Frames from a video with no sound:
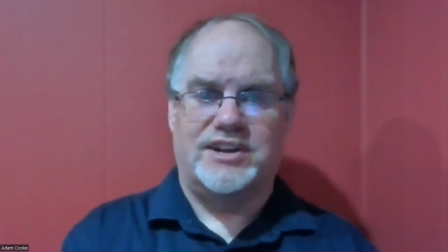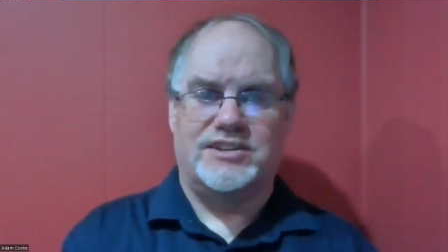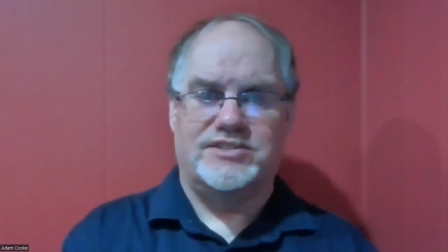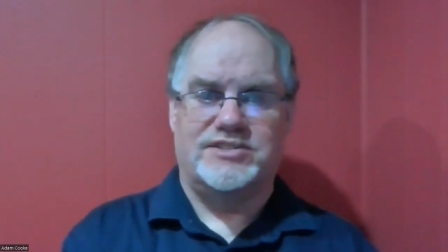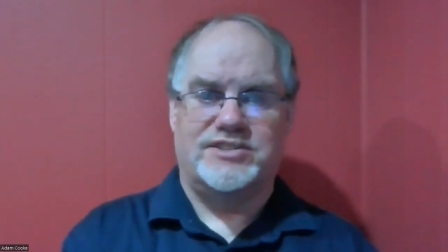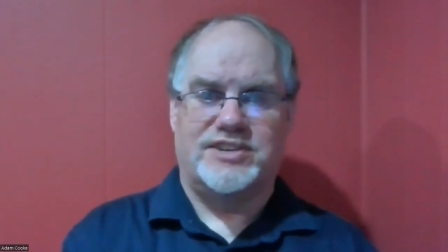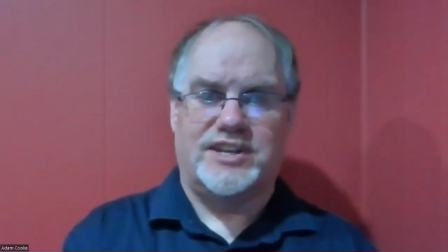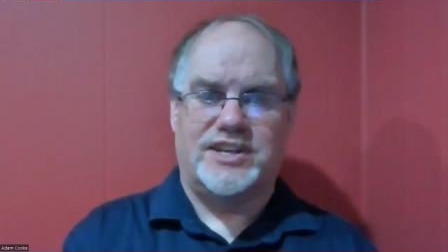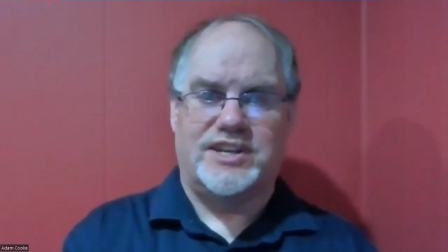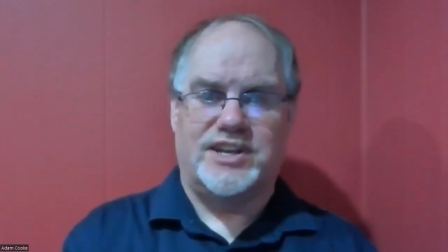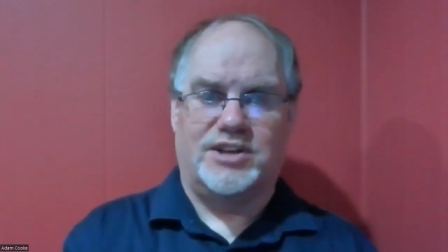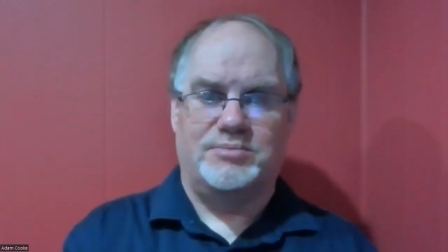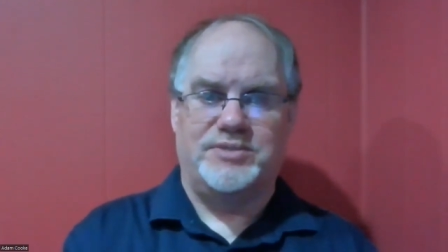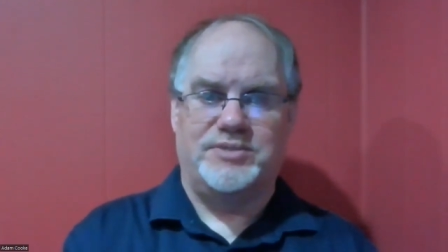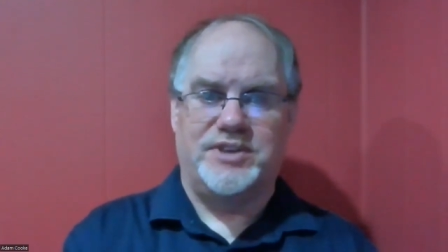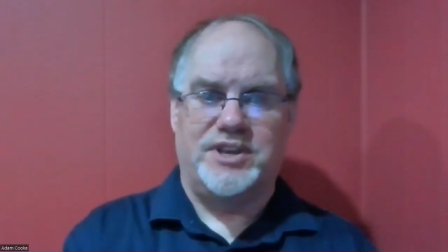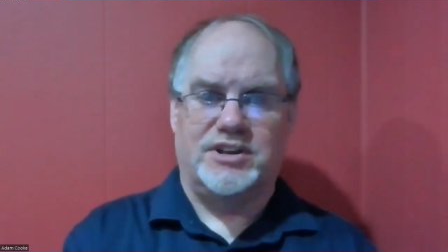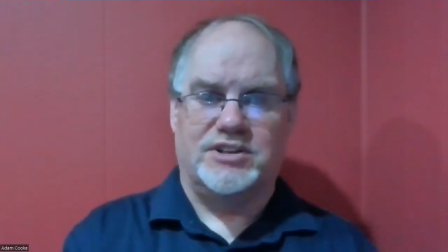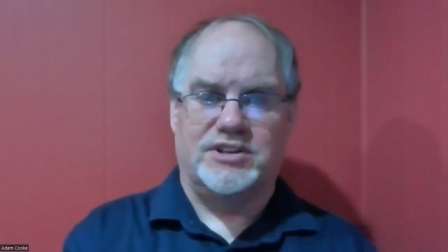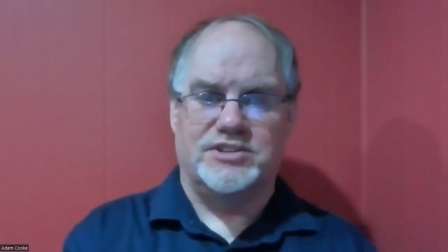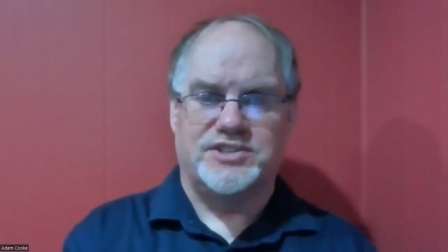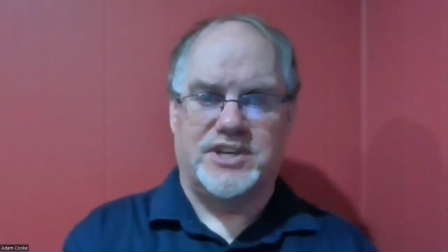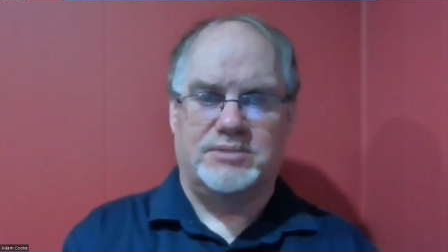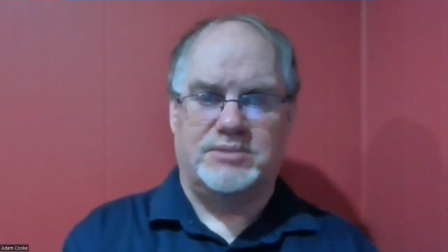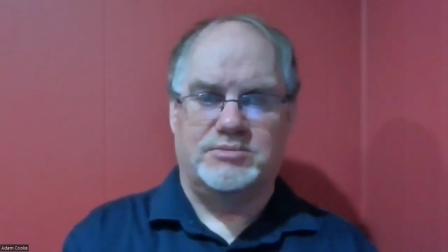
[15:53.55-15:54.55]
how does that help the
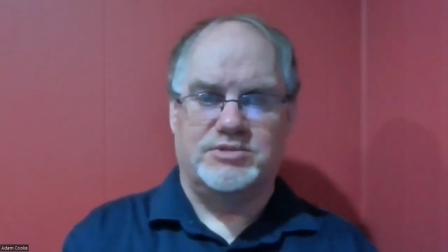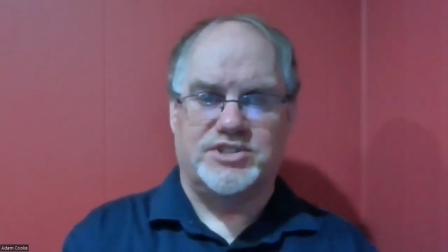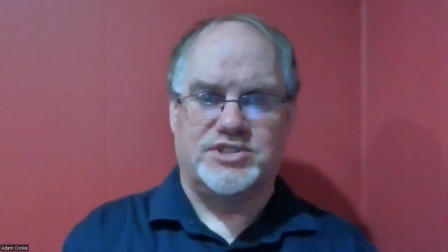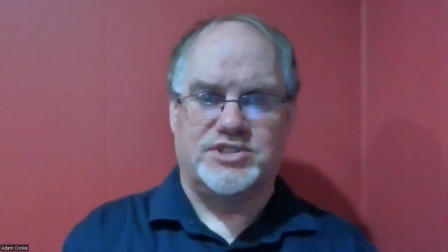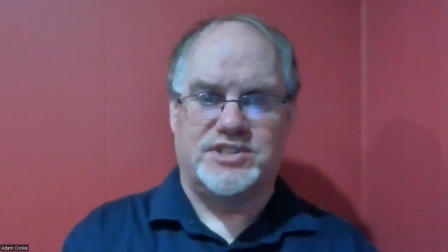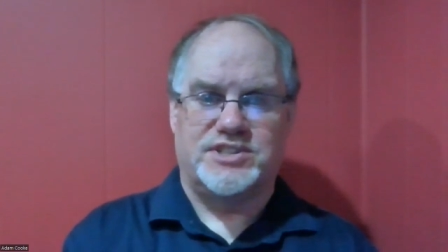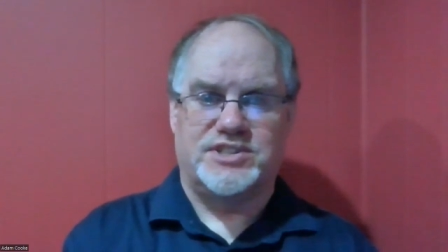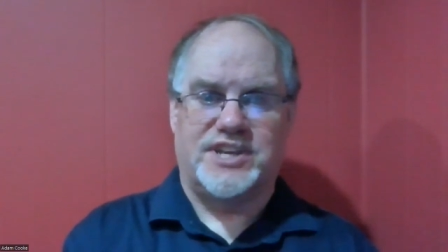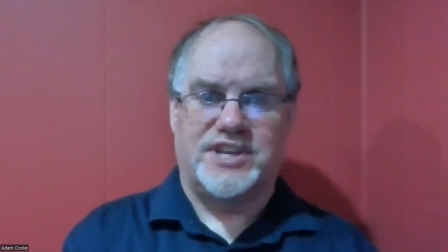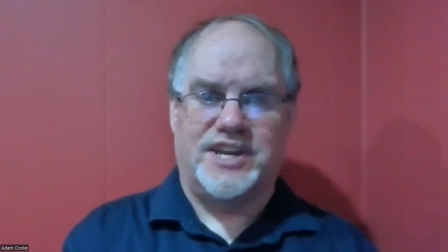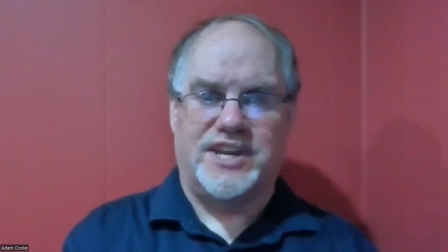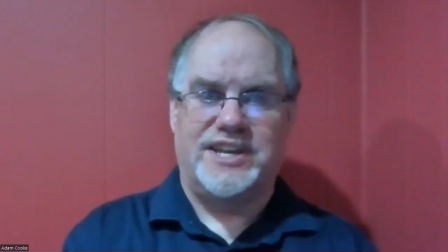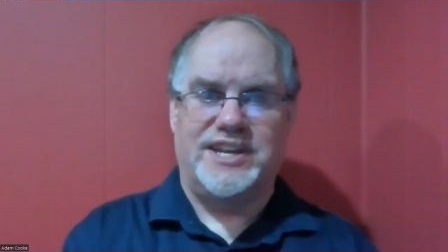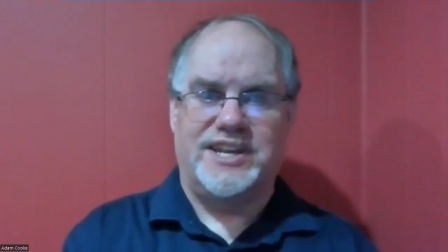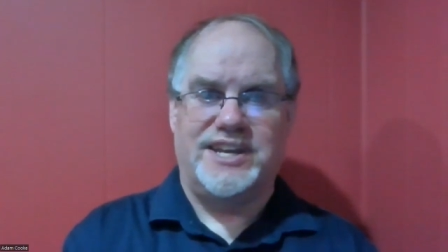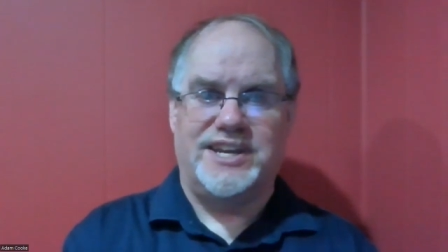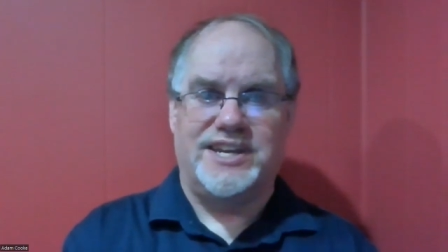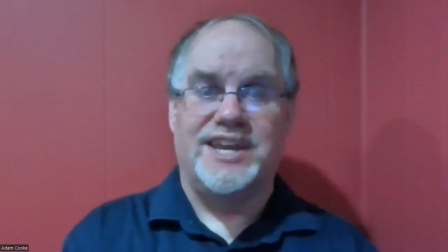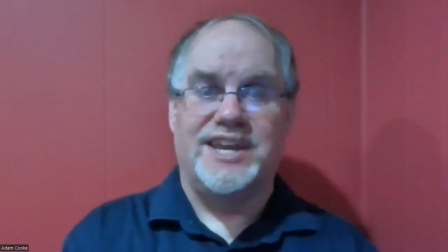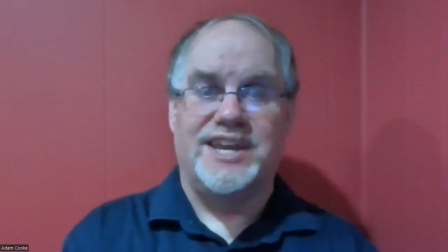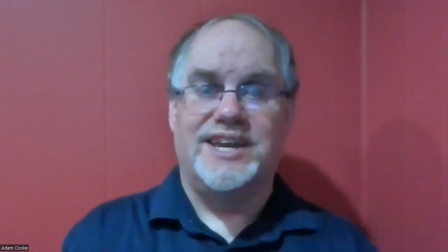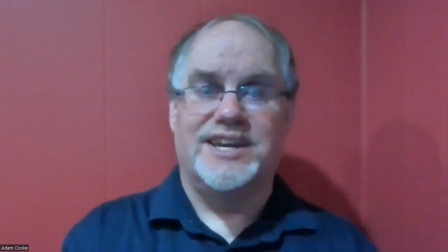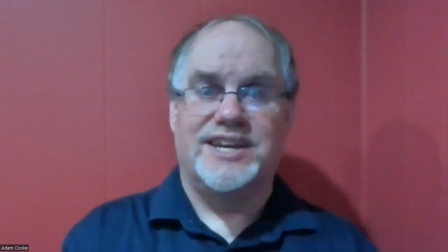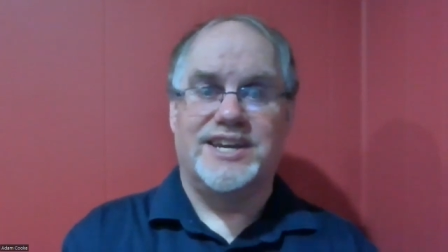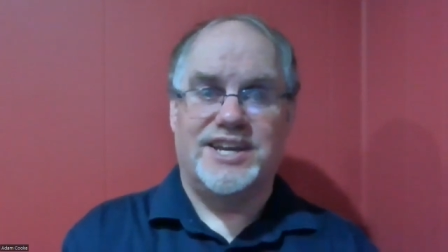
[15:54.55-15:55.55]
Alzheimer's
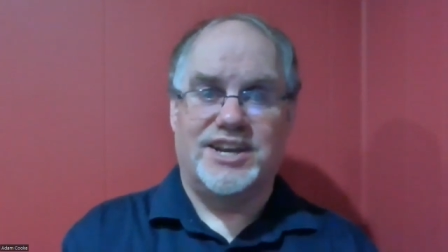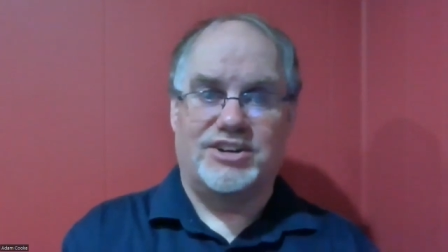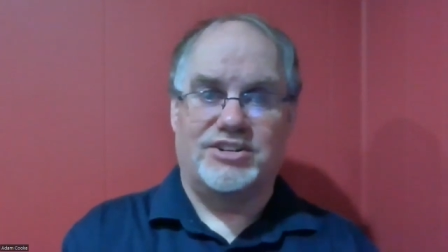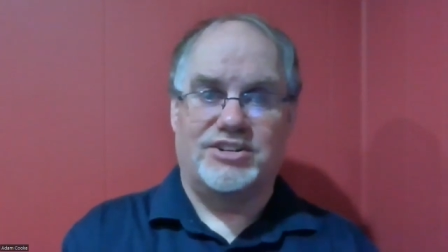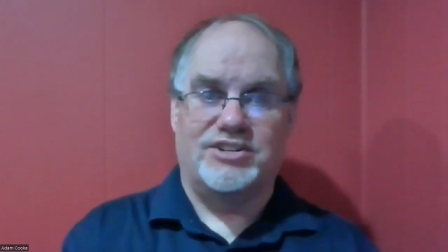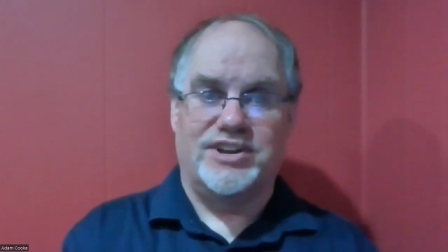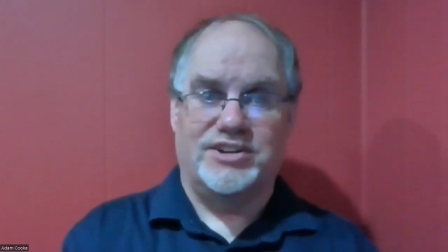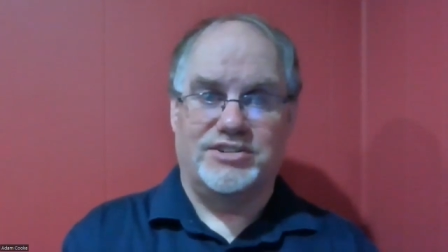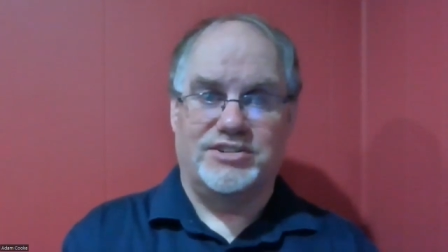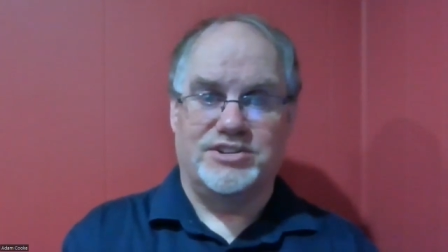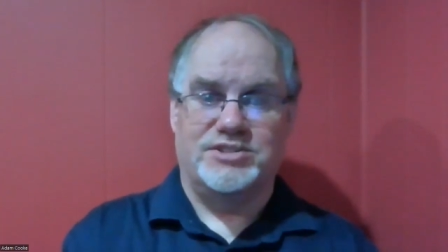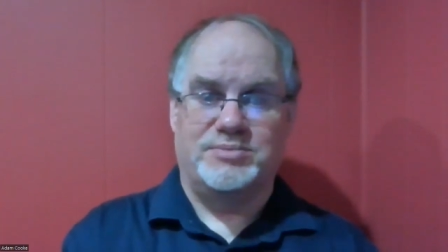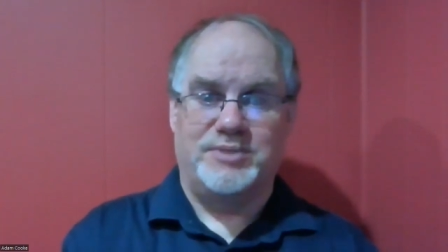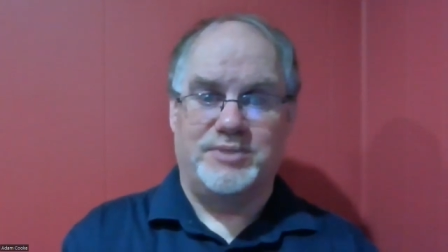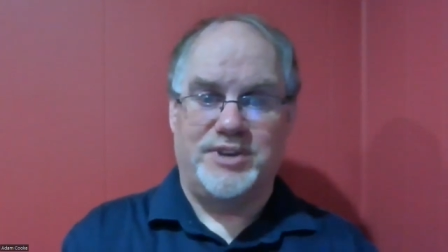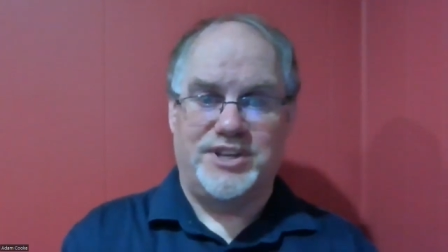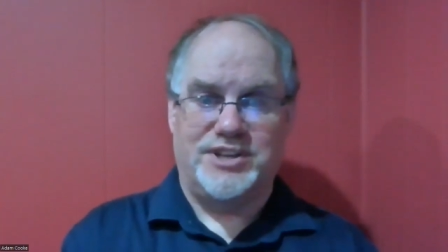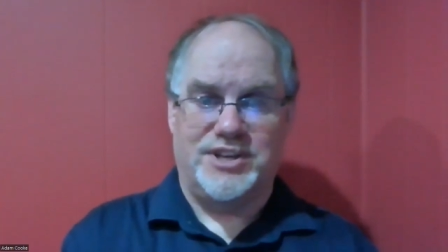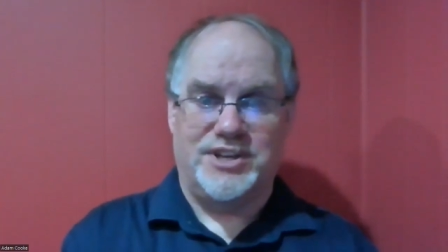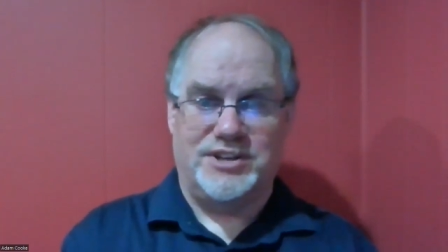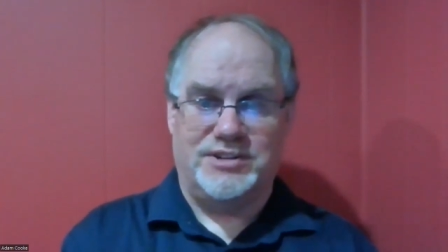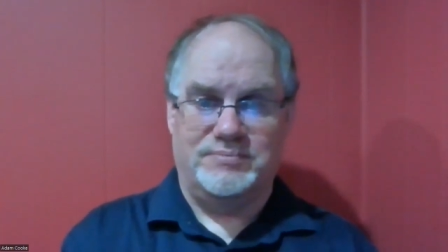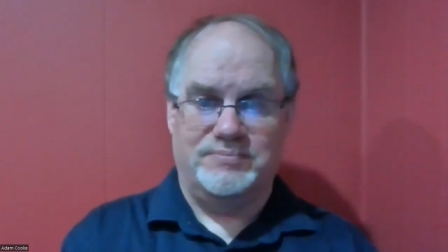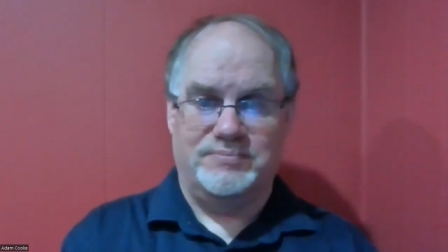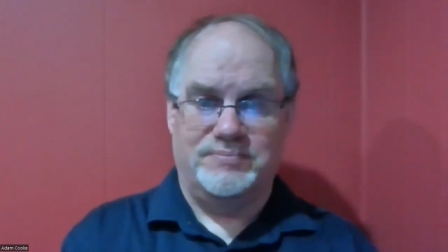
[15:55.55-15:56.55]
Society carry out its
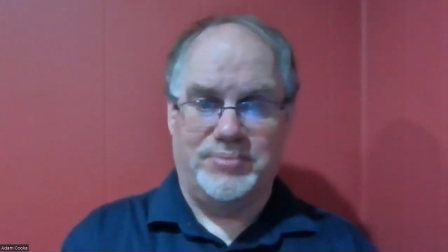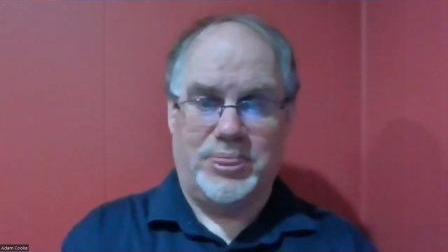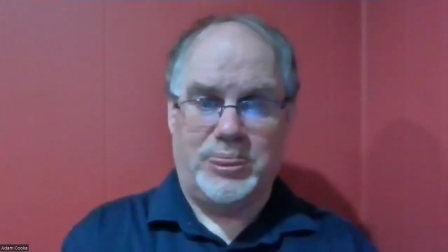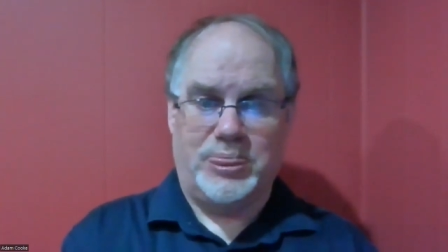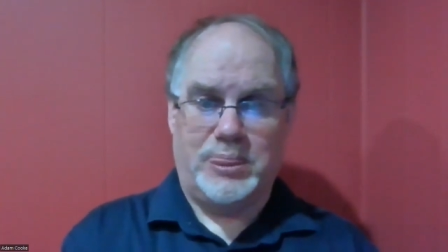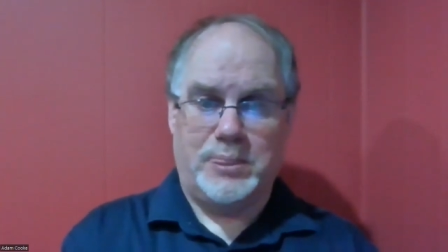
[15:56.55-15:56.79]
mandate?